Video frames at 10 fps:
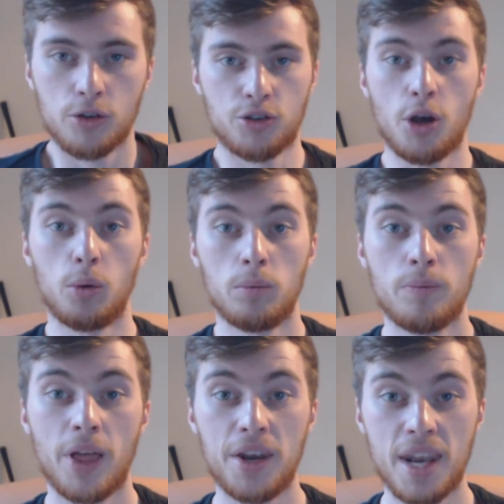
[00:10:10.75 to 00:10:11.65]
So
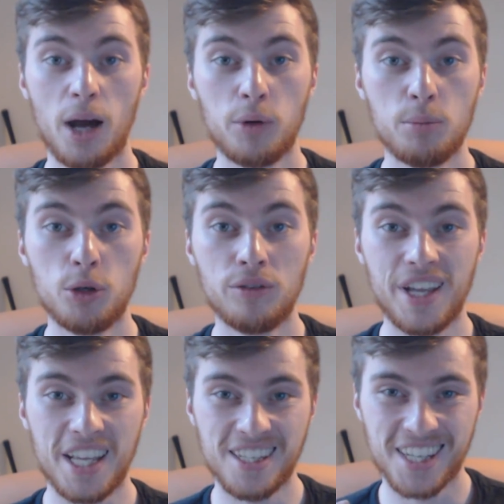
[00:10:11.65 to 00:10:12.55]
now we
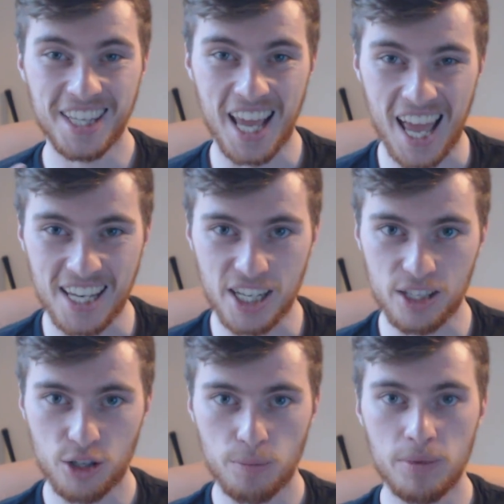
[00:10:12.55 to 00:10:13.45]
move into the
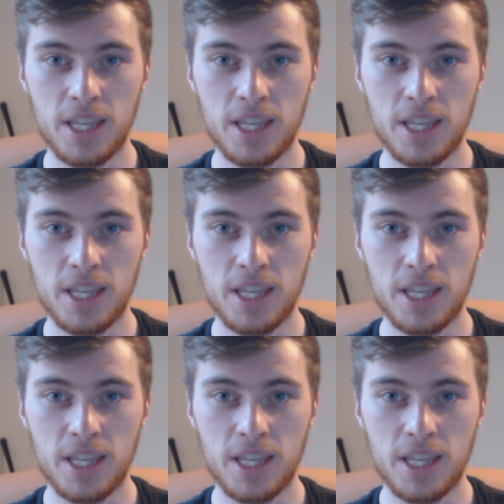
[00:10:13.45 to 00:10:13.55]
edit.